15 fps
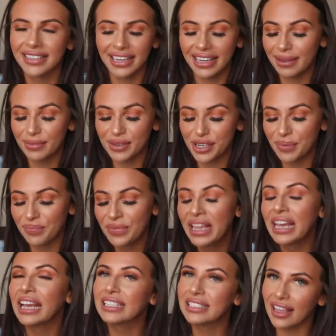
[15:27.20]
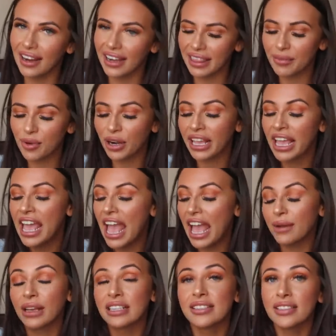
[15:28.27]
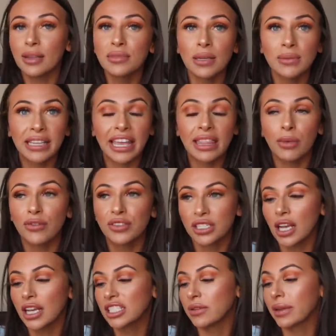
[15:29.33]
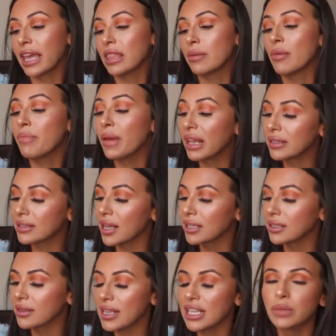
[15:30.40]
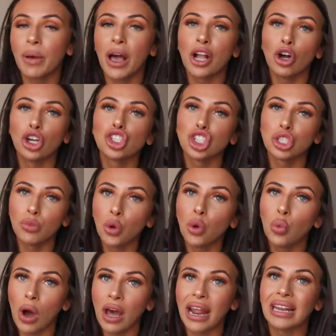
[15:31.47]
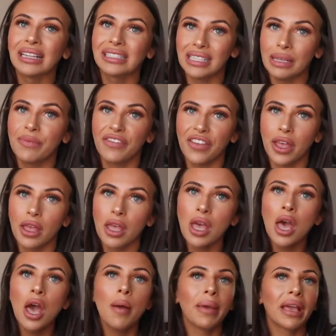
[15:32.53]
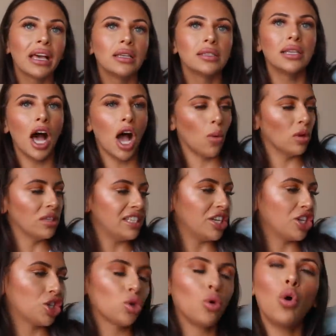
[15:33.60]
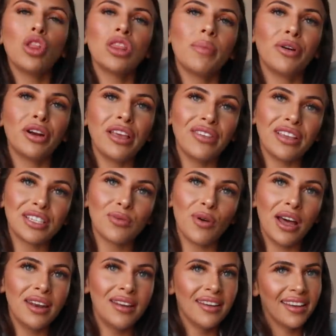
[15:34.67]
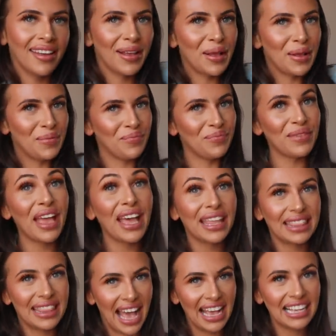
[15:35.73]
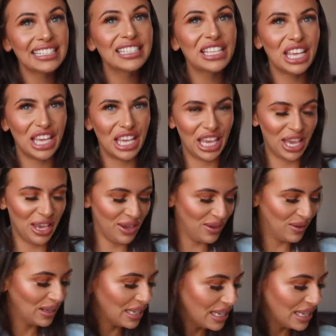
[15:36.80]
Slim Jim. It's early in the morning. Anyway, so sometimes I get them oversized, so I get them a bigger size than this, but I got a small one and a slim fit because I want it short on the body, this one. That is cute.